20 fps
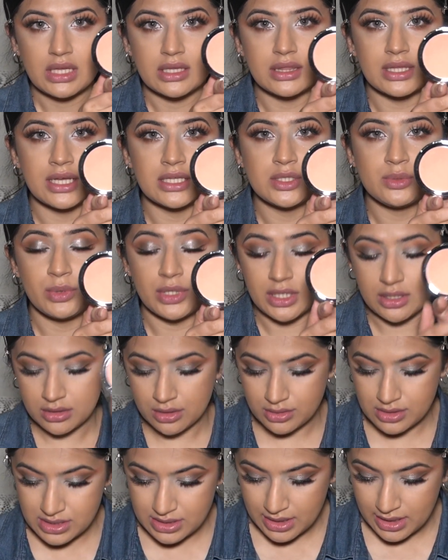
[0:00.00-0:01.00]
that's what it
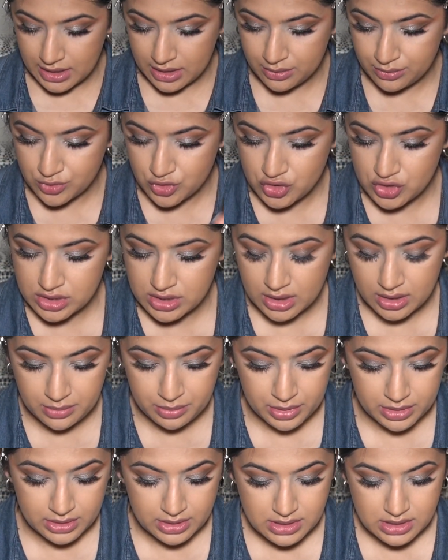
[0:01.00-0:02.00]
looks like, and we're just gonna
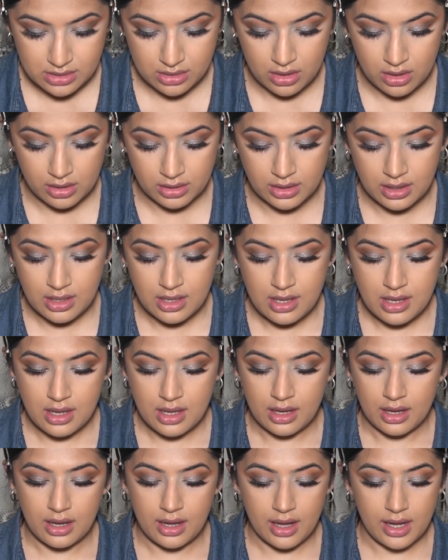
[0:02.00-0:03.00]
put this on.
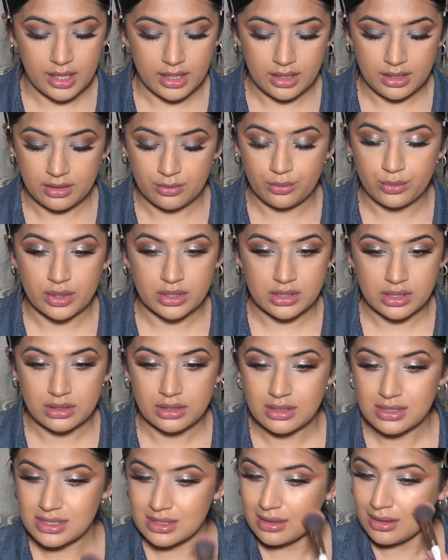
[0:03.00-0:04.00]
I wanted
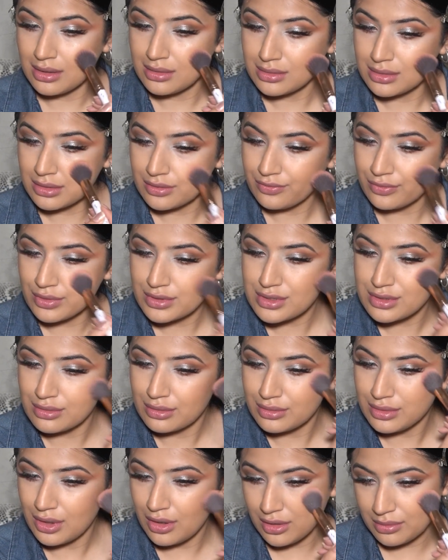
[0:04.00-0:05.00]
this color for so
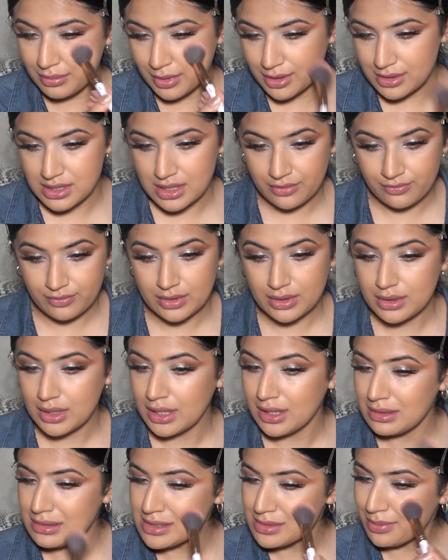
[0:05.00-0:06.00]
long because I feel like
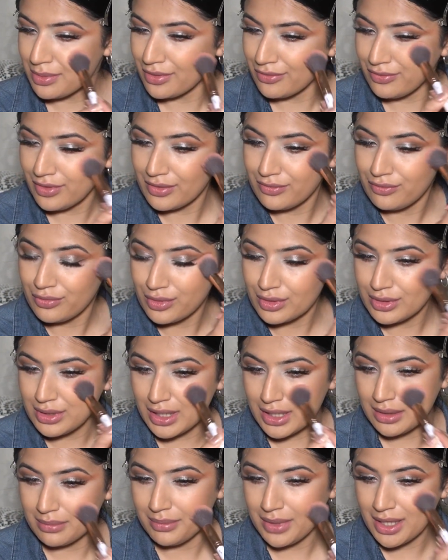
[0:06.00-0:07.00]
it's perfect for
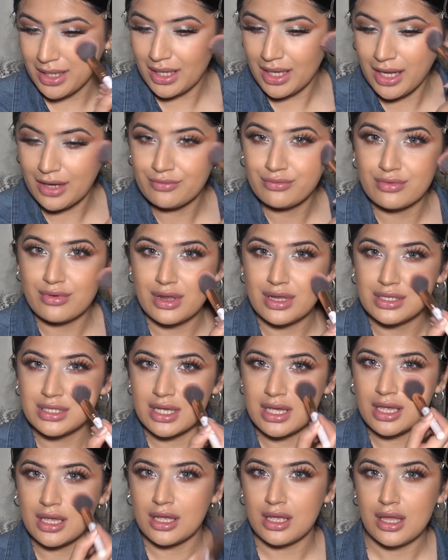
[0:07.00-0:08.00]
like my
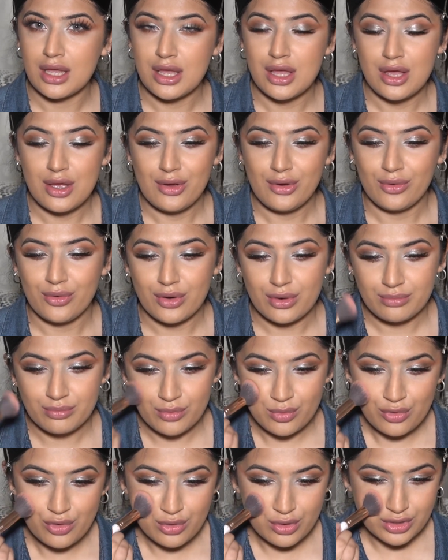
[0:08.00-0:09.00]
everyday or
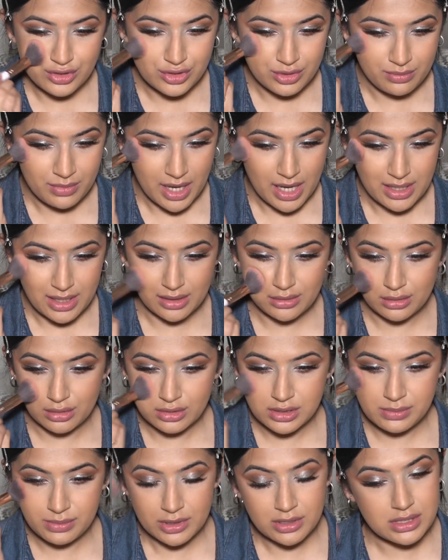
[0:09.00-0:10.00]
more dramatic
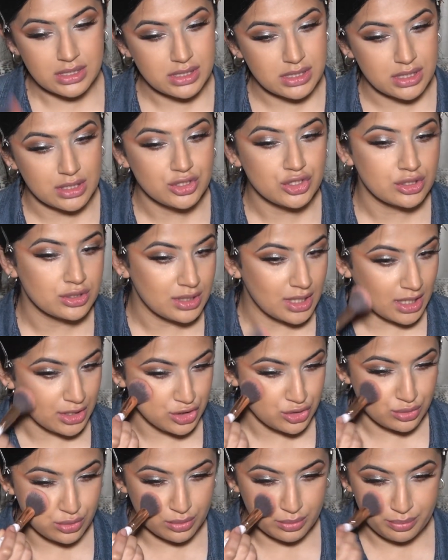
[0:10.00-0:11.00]
looks, because it's such a
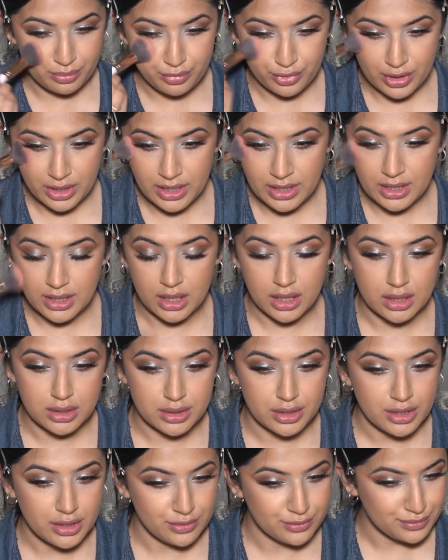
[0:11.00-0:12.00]
natural pretty
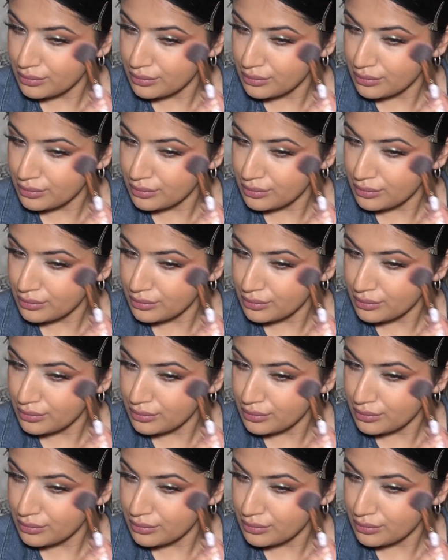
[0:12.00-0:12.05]
color.